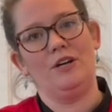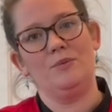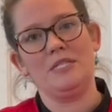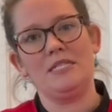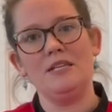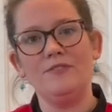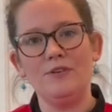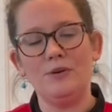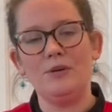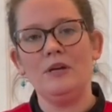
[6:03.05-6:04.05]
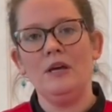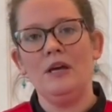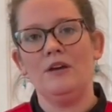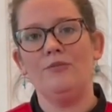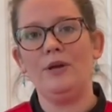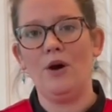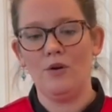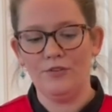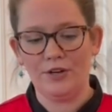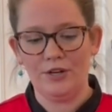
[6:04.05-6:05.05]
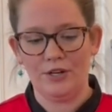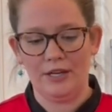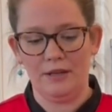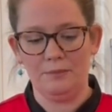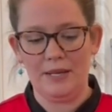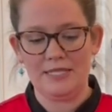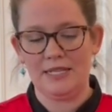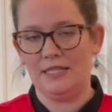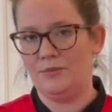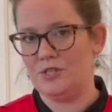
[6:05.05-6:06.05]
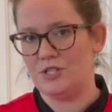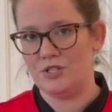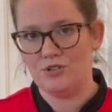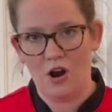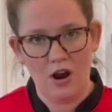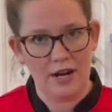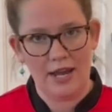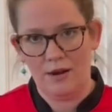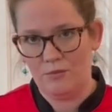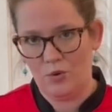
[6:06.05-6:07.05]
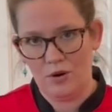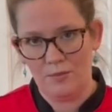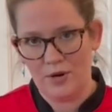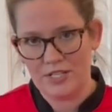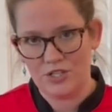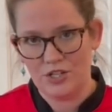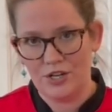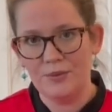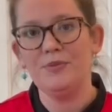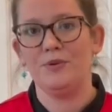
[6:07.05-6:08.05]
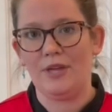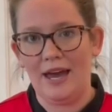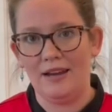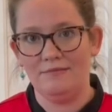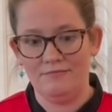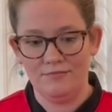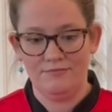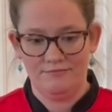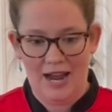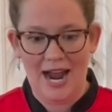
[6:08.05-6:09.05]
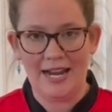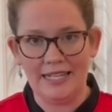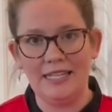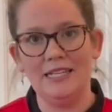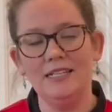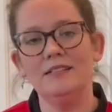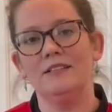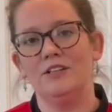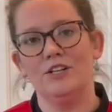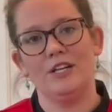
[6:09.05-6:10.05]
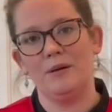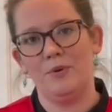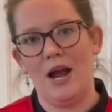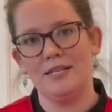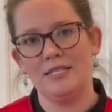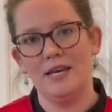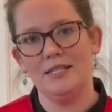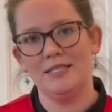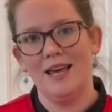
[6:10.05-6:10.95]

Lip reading: And with seafood, if we overcook it, basically we're just drawing out more moisture through that high heat and cooking process,